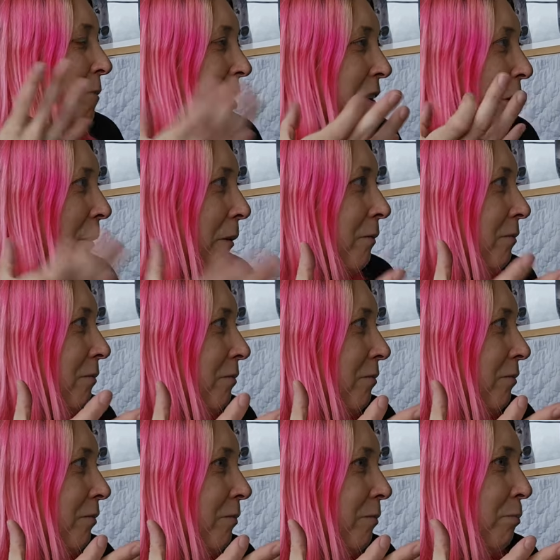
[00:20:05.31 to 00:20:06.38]
They're not
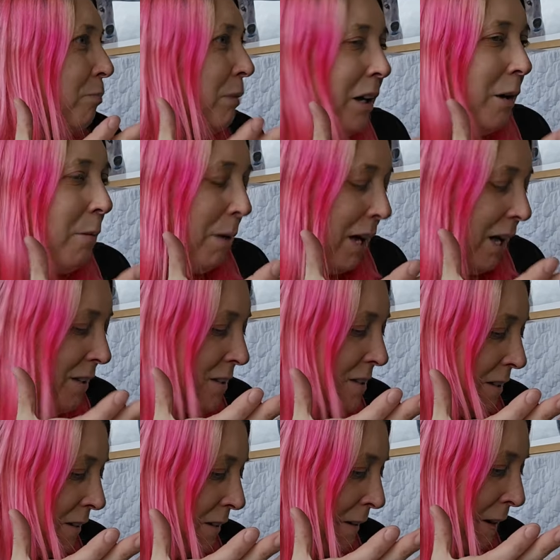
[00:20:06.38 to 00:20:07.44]
Brillo
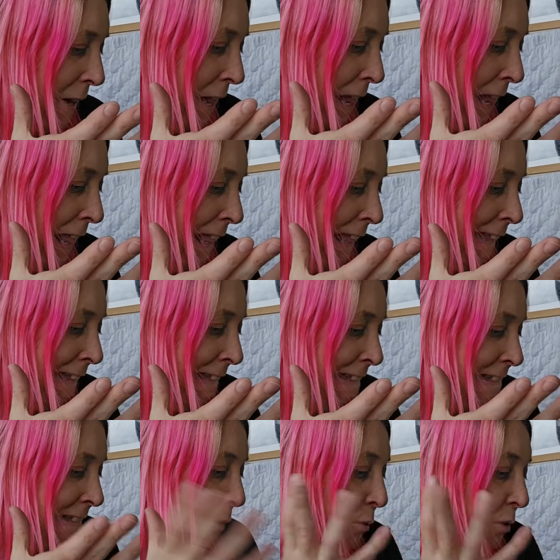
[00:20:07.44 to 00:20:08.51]
pads.
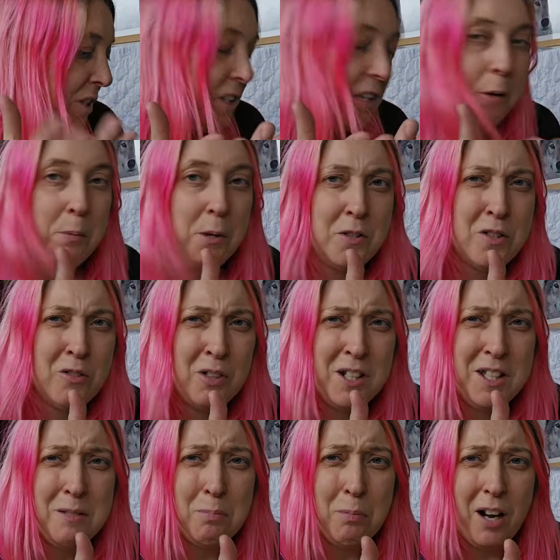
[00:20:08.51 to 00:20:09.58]
I wanted elbow
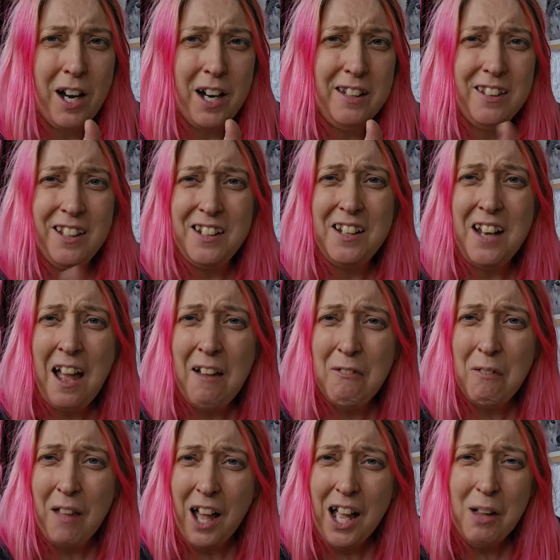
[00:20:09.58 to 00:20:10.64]
squeeze spray. They didn't
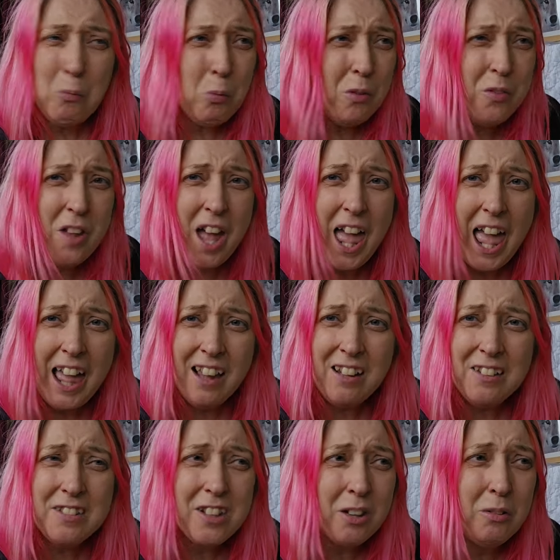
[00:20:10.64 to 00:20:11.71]
have that. What the
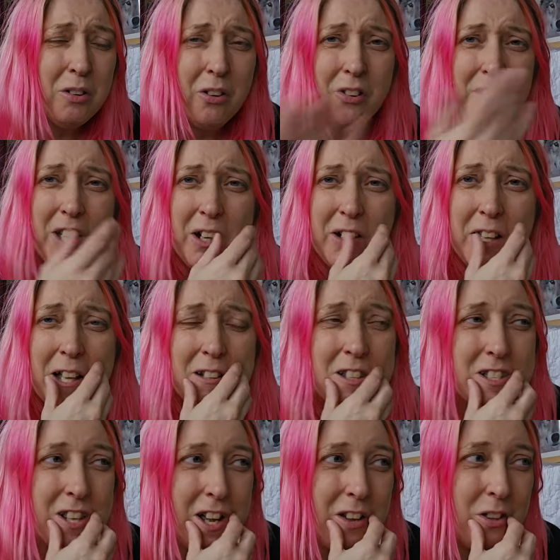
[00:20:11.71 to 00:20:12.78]
hell is going on? They only
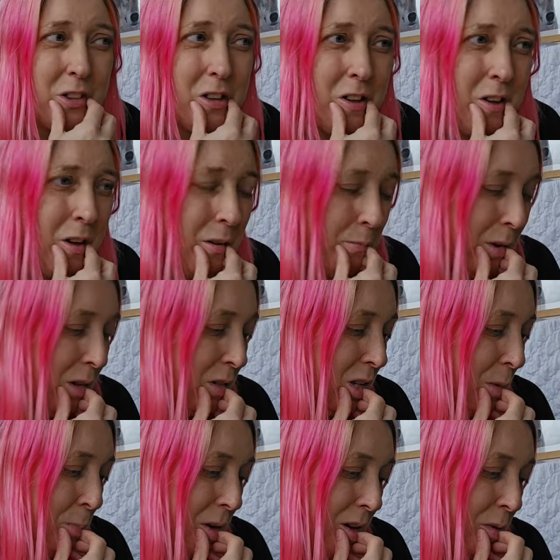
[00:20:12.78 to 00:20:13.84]
had this like other
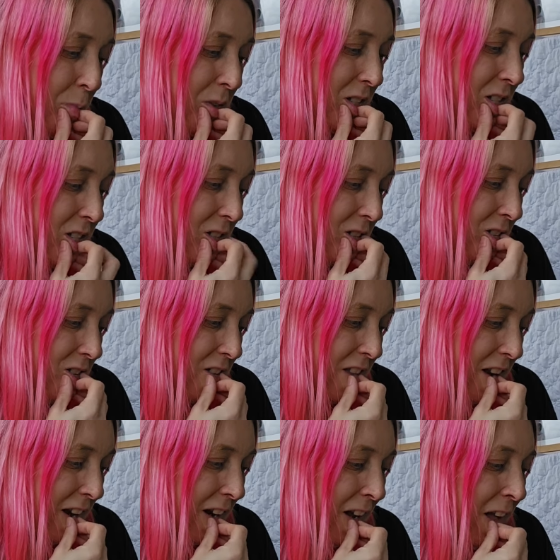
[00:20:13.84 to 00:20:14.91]
multi-purpose
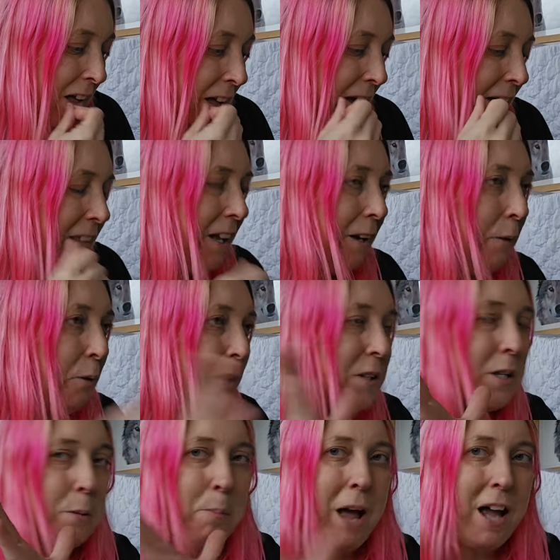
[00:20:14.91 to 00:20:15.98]
thing. And then I
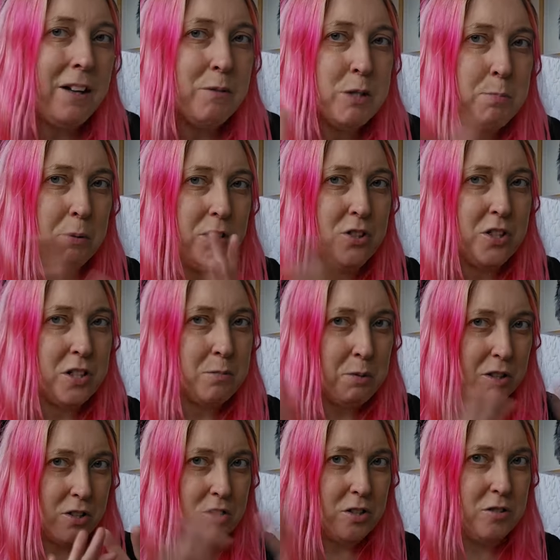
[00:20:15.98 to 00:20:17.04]
wanted a pack of sponges,
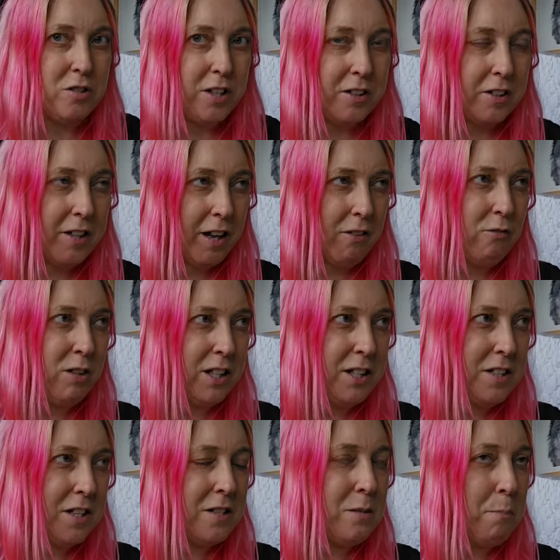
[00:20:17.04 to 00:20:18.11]
because usually you can get a
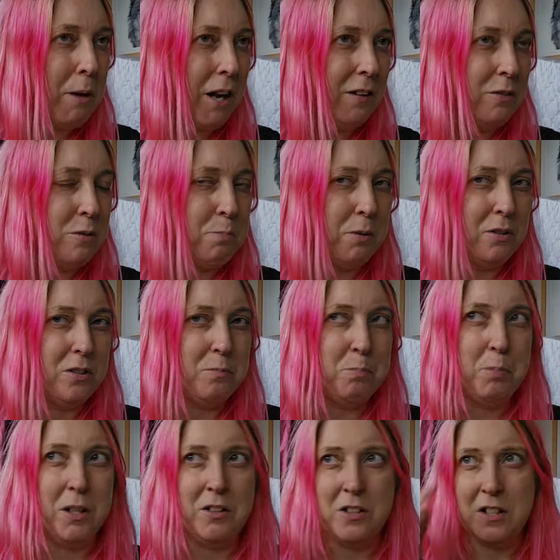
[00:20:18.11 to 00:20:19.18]
really decent pack of
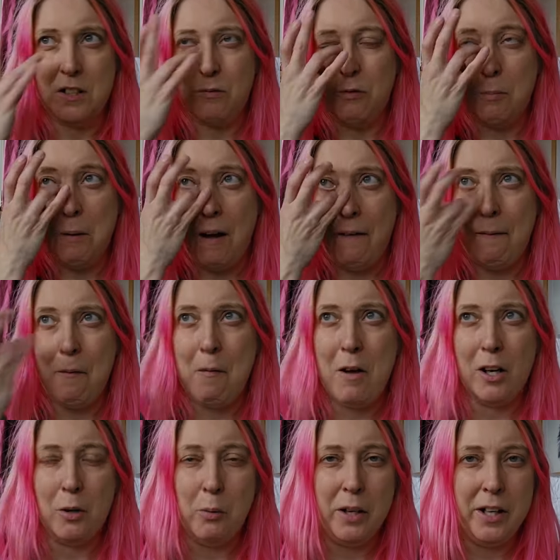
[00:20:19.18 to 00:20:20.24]
sponges for about
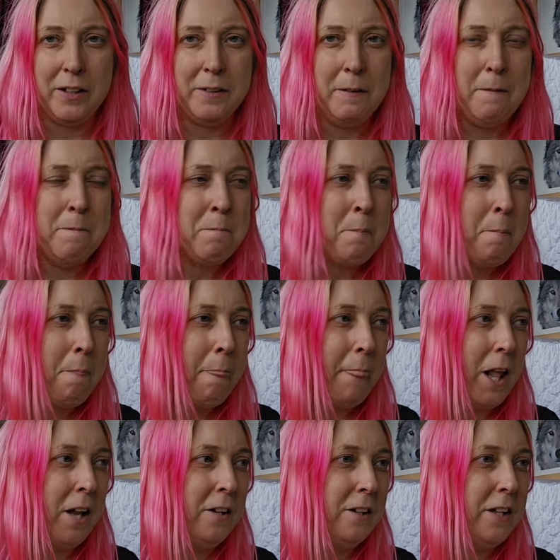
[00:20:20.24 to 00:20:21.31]
a quid.
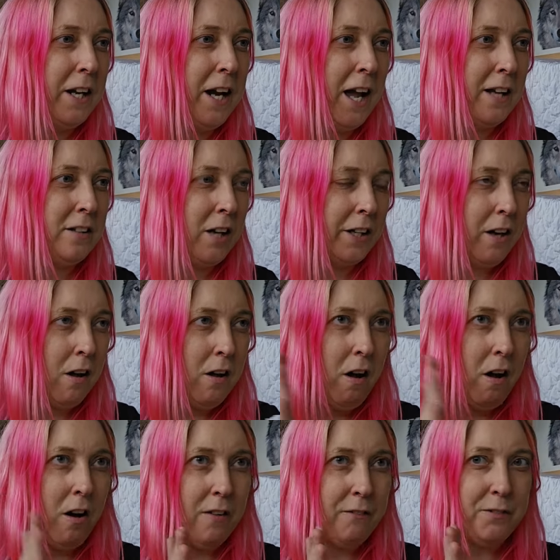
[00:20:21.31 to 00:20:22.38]
And they had like
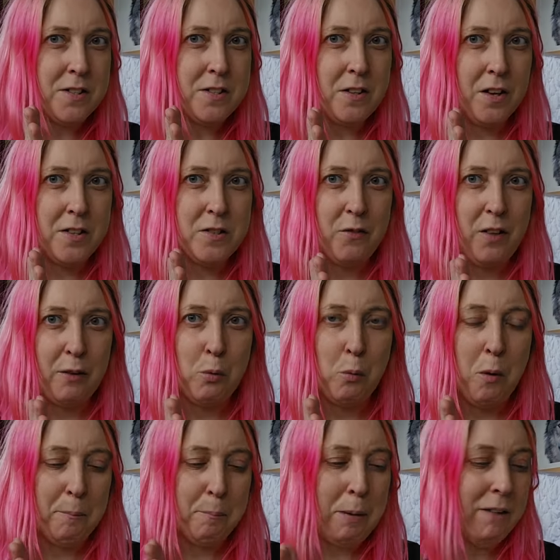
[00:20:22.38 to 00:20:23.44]
half the size of
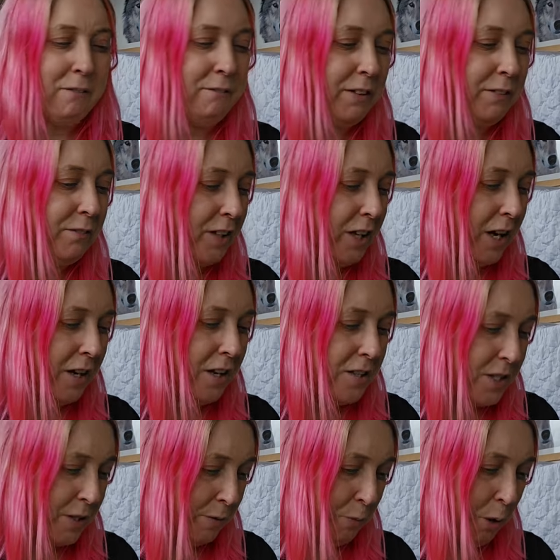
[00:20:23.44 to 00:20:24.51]
that for
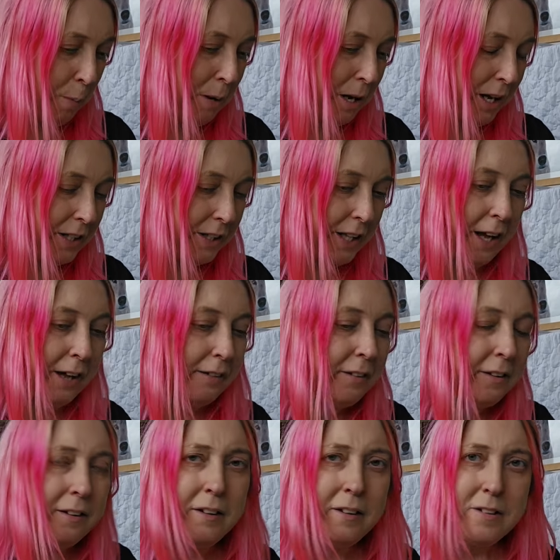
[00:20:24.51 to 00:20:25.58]
£1.50. So I'm not paying that.